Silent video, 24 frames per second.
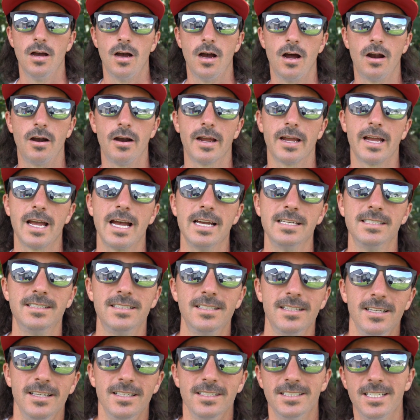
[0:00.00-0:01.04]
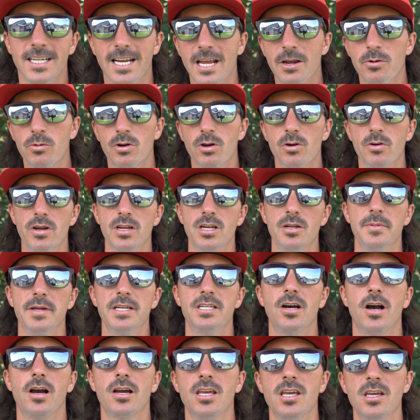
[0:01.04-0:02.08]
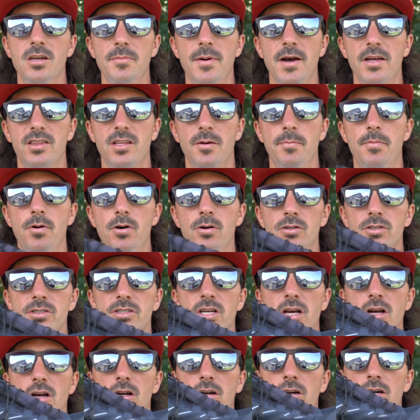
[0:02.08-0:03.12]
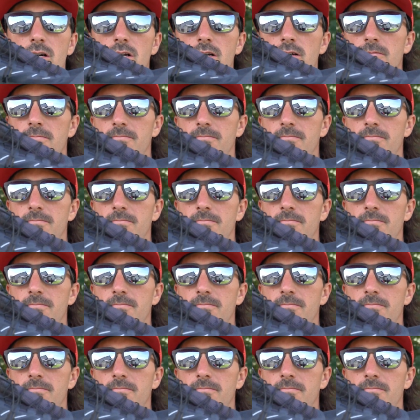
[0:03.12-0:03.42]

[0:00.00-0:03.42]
Alright guys, today we're going to be talking about the Pulsar